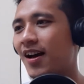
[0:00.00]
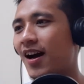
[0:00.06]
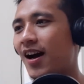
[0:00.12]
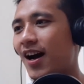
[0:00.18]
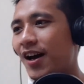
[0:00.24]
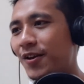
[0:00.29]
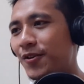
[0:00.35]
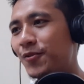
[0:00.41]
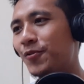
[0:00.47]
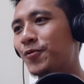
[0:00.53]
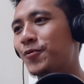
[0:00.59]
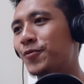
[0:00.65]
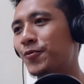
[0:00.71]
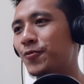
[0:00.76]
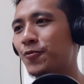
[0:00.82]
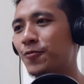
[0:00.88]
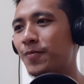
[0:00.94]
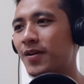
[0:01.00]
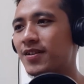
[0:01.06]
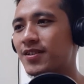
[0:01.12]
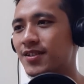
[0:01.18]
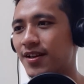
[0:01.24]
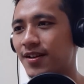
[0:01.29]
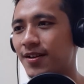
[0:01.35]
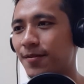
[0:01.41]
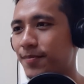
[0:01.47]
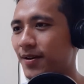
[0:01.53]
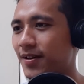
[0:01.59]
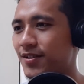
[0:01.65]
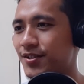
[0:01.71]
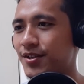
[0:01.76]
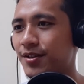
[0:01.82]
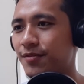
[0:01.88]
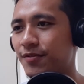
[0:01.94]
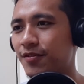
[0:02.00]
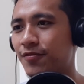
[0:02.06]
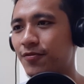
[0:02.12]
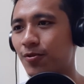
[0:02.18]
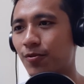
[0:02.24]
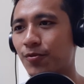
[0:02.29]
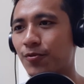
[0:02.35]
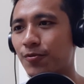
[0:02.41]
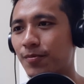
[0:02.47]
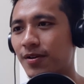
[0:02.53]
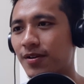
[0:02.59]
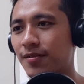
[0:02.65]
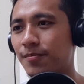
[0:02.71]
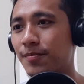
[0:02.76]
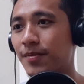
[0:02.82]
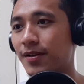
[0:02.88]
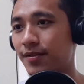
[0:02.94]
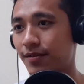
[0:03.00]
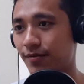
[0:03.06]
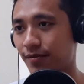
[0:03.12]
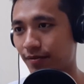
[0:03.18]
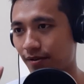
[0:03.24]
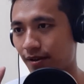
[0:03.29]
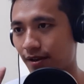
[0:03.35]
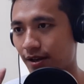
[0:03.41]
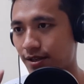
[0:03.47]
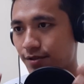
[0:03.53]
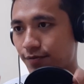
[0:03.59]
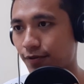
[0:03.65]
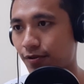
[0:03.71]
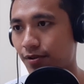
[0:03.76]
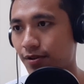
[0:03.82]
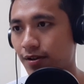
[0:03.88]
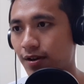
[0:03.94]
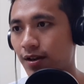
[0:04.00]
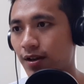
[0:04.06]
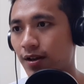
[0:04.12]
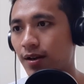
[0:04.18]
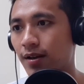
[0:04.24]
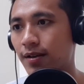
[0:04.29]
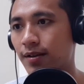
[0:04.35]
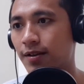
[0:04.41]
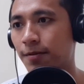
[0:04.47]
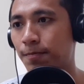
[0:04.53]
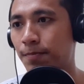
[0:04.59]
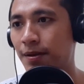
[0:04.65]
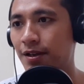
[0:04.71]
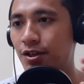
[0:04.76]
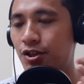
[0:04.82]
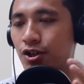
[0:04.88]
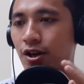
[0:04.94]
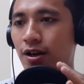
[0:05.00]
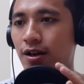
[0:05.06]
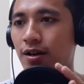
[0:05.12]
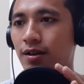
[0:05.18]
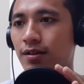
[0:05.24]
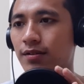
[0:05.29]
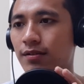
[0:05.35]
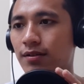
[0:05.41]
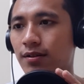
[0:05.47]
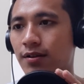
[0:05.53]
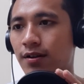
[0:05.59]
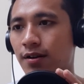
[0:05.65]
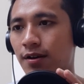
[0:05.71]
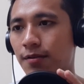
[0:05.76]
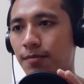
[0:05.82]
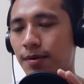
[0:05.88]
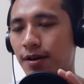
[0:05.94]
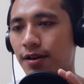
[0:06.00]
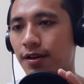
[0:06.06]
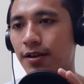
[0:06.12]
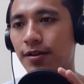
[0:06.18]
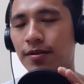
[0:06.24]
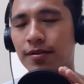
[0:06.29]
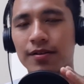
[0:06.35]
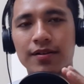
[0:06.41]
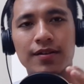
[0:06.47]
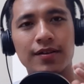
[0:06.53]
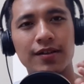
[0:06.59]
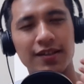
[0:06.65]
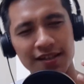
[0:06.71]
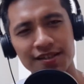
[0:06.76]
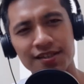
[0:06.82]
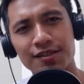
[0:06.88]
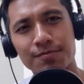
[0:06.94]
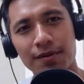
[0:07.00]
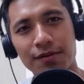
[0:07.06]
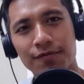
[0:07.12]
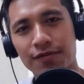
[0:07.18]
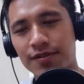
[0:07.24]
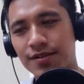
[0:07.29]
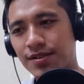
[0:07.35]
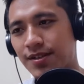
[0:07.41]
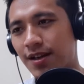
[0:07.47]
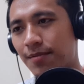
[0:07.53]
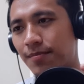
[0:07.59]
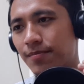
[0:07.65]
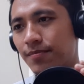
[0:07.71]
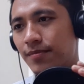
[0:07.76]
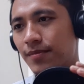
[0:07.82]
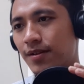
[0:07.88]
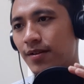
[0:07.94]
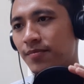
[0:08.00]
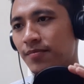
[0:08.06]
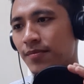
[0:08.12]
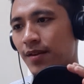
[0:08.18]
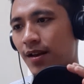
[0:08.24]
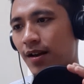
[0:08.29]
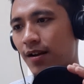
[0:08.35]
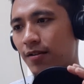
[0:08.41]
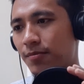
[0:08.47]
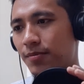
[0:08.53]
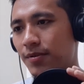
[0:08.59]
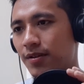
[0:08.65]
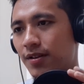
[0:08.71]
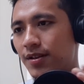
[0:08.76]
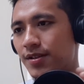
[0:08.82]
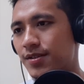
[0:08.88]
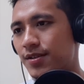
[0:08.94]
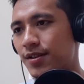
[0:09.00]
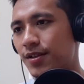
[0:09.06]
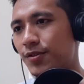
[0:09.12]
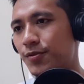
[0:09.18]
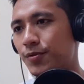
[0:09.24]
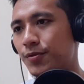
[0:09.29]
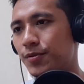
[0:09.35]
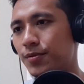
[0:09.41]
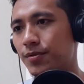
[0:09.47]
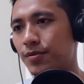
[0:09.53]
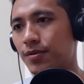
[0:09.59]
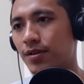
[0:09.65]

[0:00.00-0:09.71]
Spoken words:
I know who Kupar Shadap and Genevieve Nongrum are, but as for Daphisha Kharbani, this is my first time I'll be listening to